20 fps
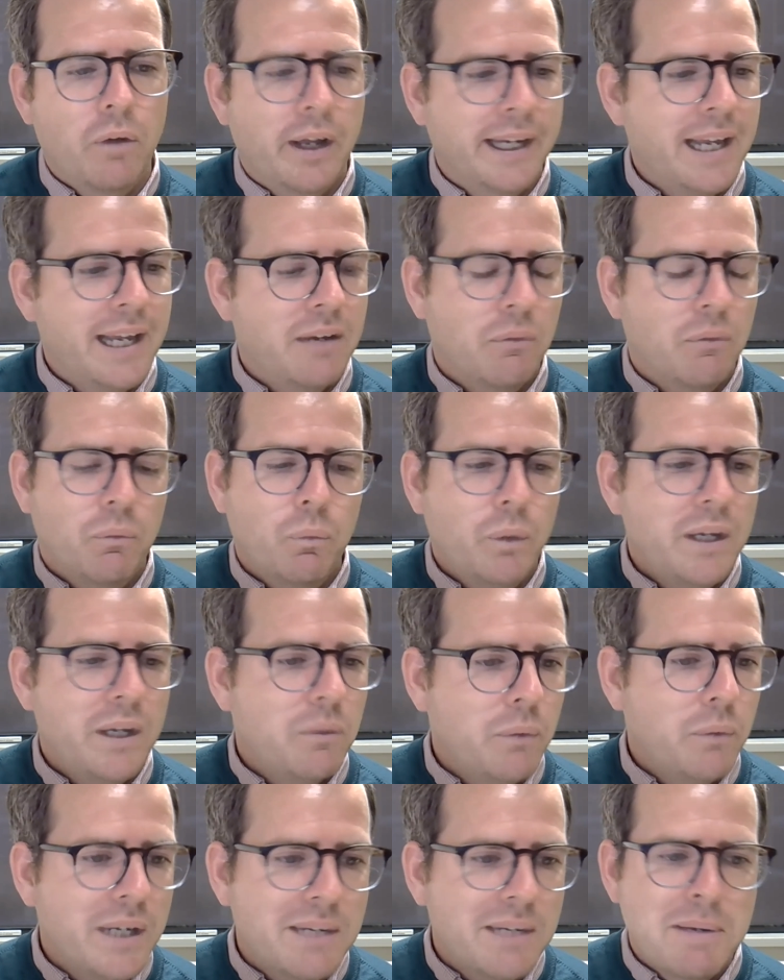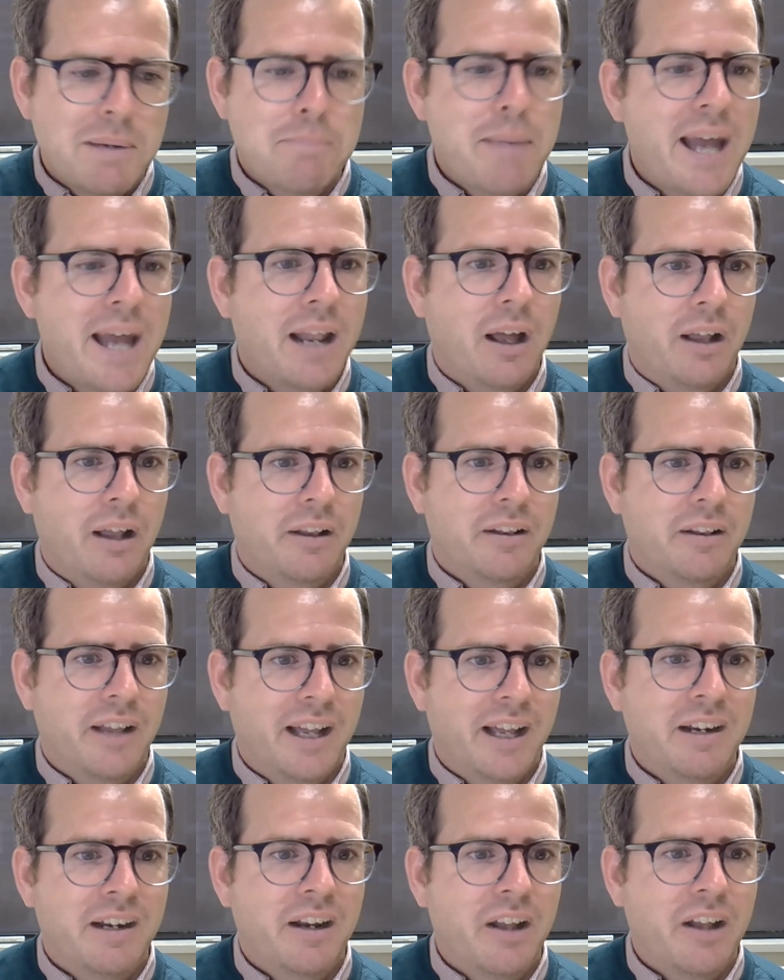Again, we, we can be better.
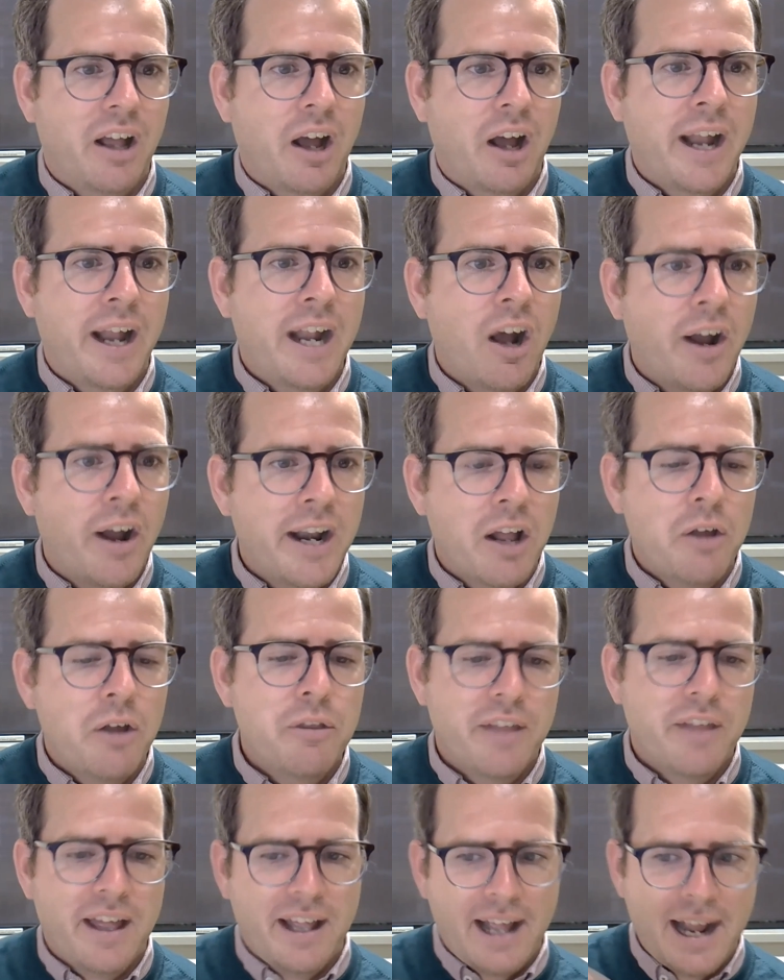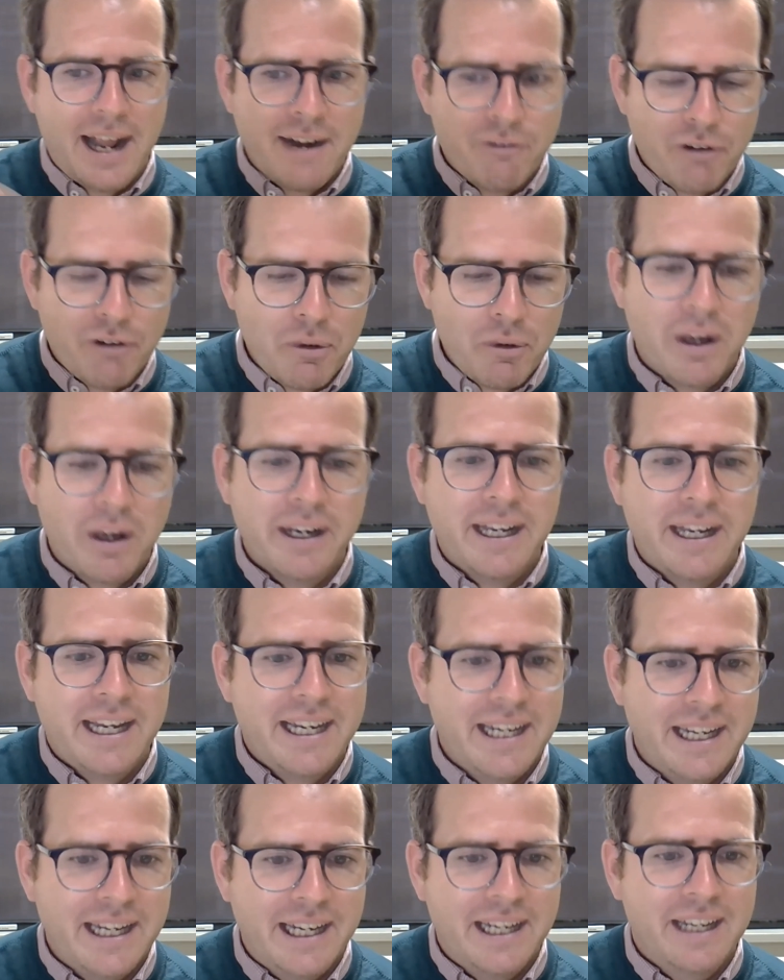And I, I know that everyone
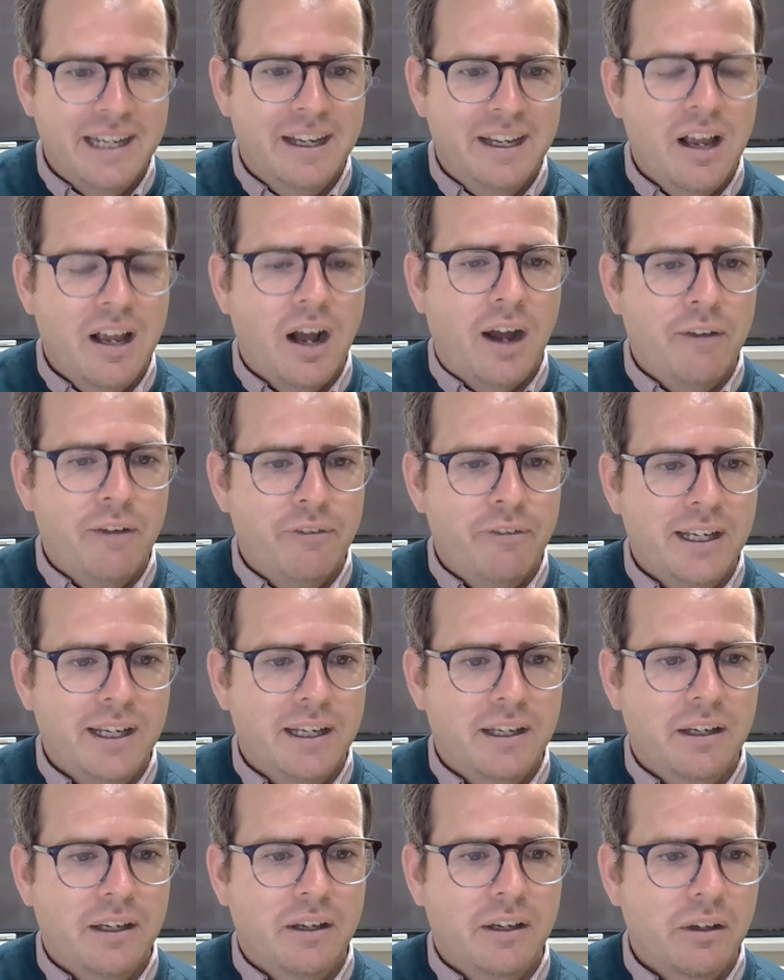here, I think,